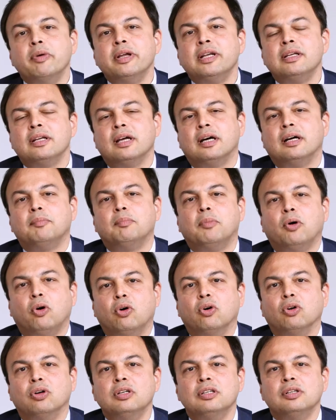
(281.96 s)
women are
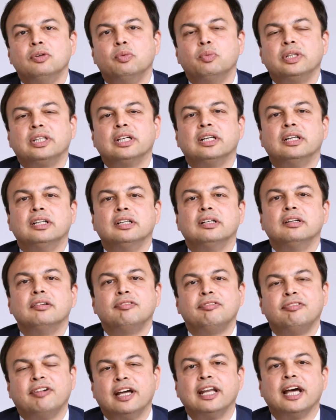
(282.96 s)
born with
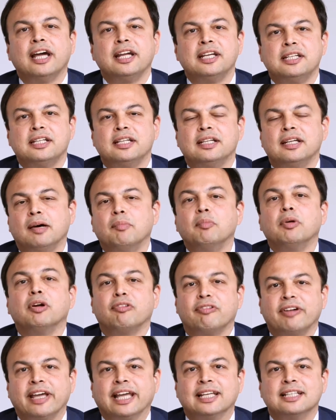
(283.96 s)
a finite number
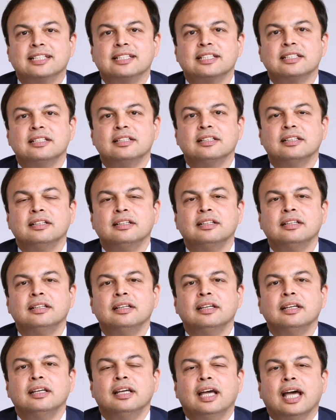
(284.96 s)
of eggs,
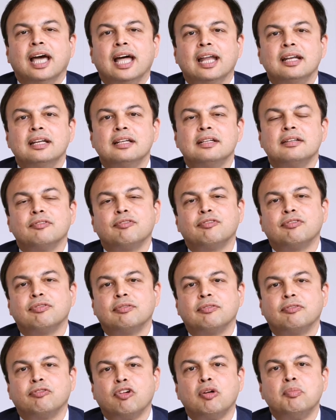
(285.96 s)
and
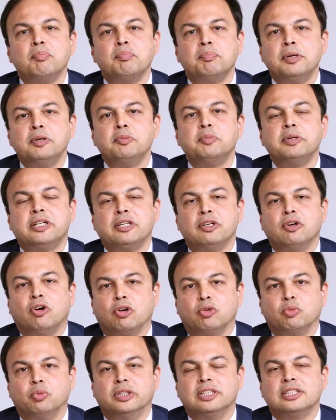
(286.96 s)
from puberty
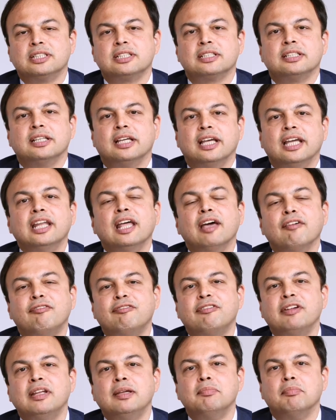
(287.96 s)
onwards, in
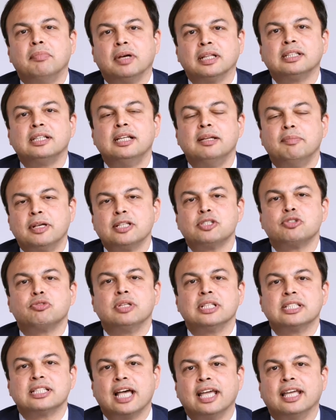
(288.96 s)
every monthly
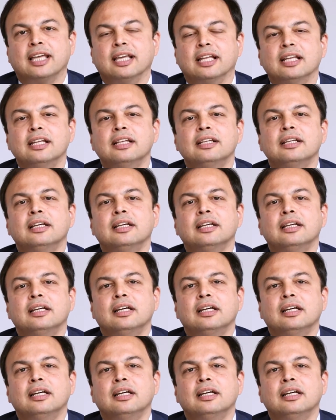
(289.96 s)
menstrual cycle,